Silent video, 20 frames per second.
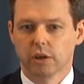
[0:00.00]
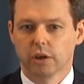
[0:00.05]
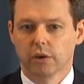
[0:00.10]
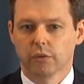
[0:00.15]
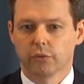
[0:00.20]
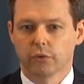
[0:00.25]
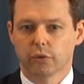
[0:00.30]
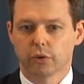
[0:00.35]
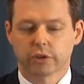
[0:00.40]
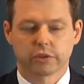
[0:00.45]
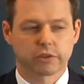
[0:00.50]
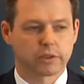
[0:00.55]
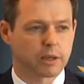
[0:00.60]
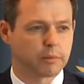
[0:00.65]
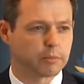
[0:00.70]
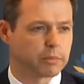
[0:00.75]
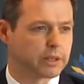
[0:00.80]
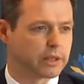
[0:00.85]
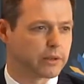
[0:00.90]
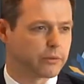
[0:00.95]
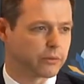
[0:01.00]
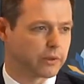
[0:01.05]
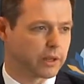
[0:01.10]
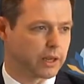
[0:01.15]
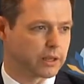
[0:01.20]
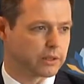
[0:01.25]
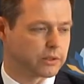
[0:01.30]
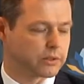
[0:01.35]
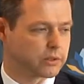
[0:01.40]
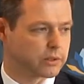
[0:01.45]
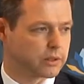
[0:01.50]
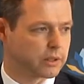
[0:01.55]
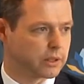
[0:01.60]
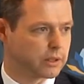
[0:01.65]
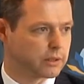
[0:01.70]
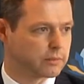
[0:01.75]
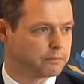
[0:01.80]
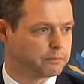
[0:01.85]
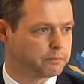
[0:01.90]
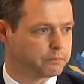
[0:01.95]
For example, in
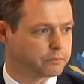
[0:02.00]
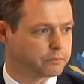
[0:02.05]
Afghanistan,